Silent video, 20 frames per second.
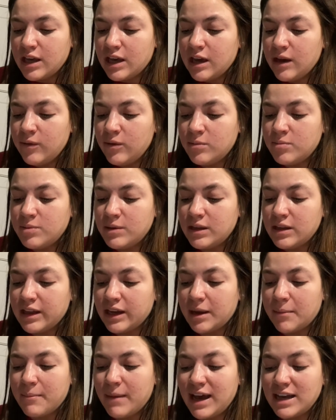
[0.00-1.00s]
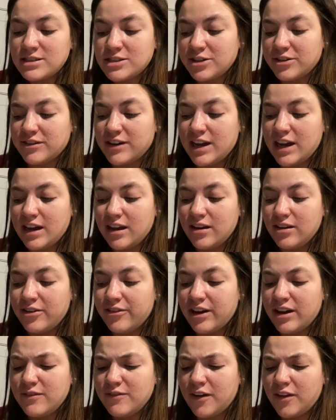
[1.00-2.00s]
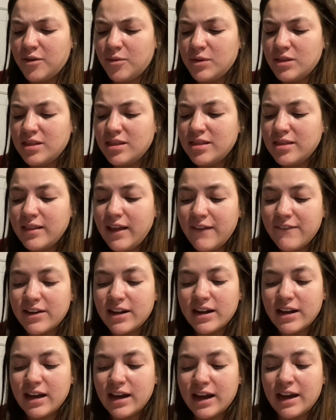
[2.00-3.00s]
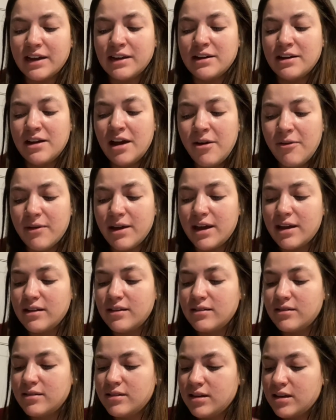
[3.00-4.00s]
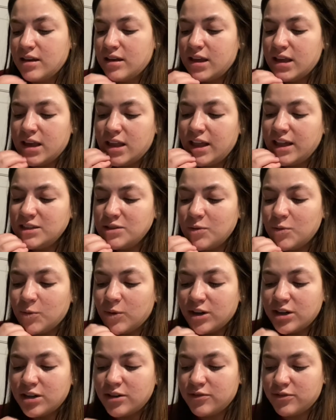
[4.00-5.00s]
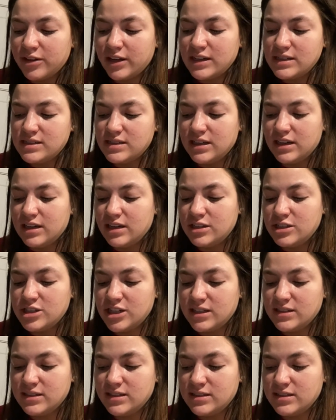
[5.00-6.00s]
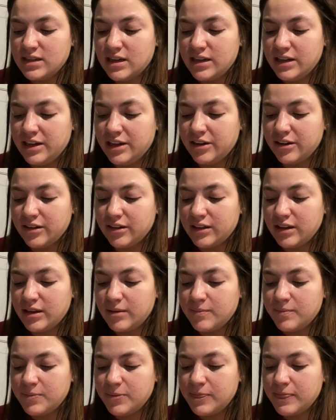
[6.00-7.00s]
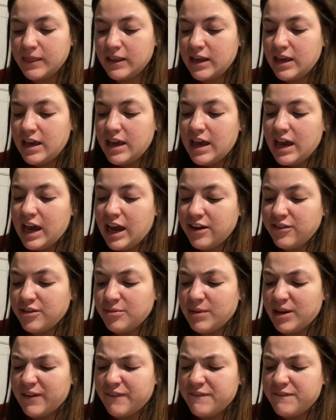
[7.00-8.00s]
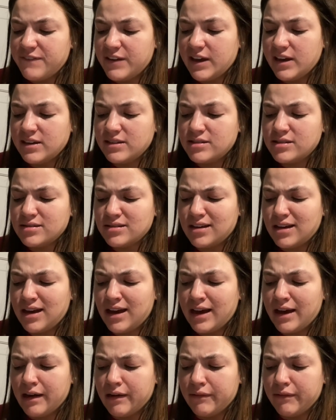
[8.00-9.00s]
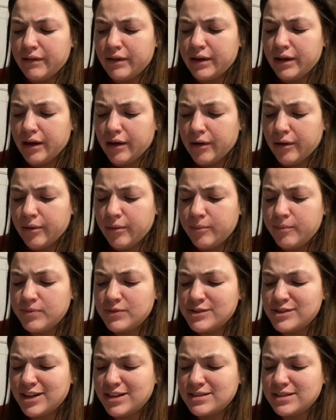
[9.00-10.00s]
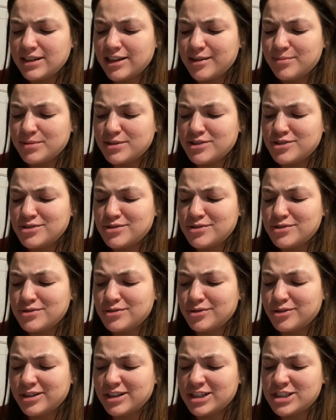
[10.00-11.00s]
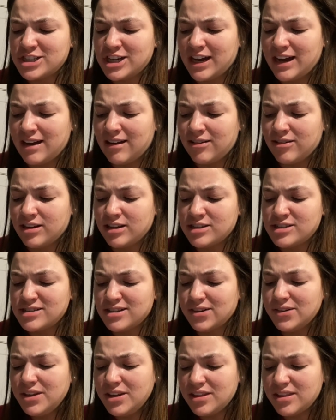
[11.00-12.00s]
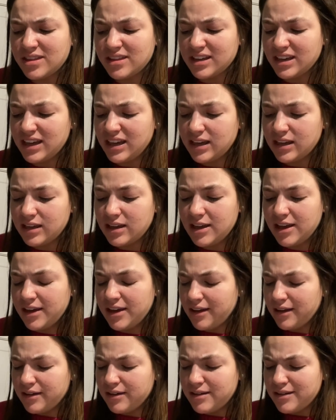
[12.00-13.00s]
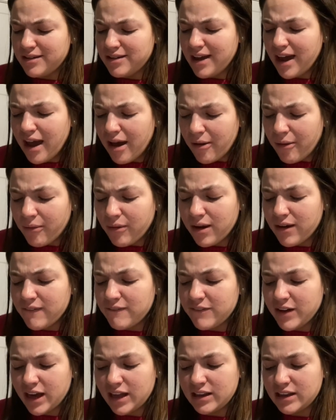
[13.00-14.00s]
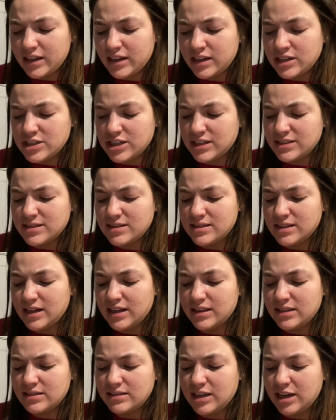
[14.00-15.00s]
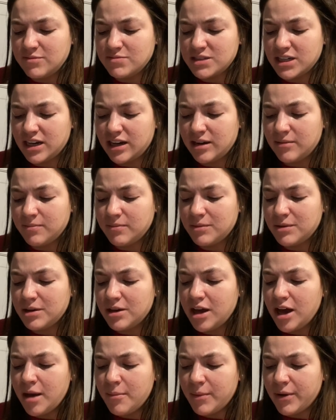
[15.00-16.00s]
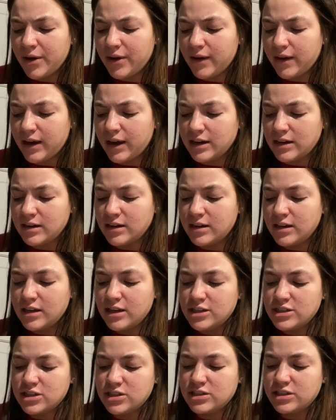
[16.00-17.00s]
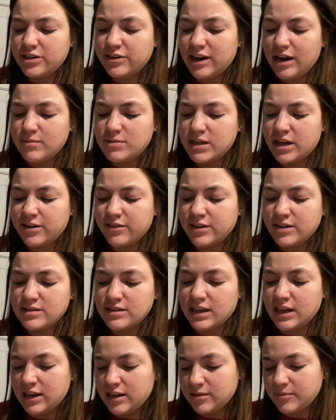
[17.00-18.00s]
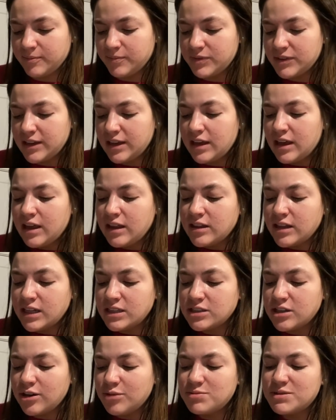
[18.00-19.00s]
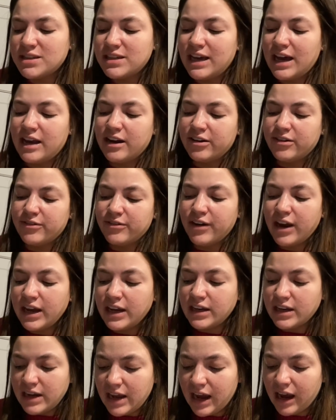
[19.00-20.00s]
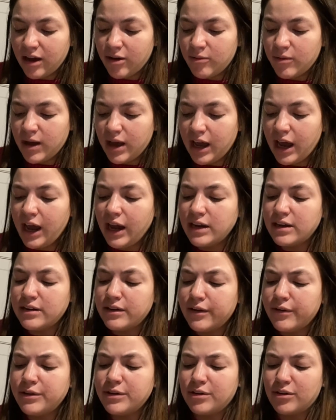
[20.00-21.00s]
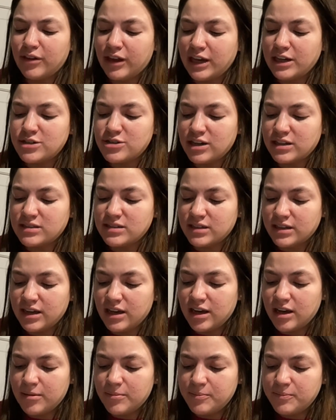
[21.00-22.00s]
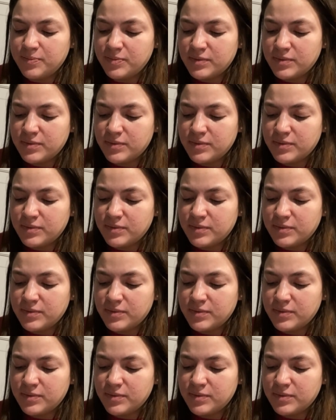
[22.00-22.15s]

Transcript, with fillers: It would be like a masquerade. Grandfather would love it. I know it. That's a wonderful idea, Jessie said eagerly. Henry made a face. I don't know. Dressing up is sort of childish, don't you think? No, Violet and Jessie said at the same time. Come on. Jessie grabbed Henry's hand. Let's go up to the attic right now. I know you'll like dressing up.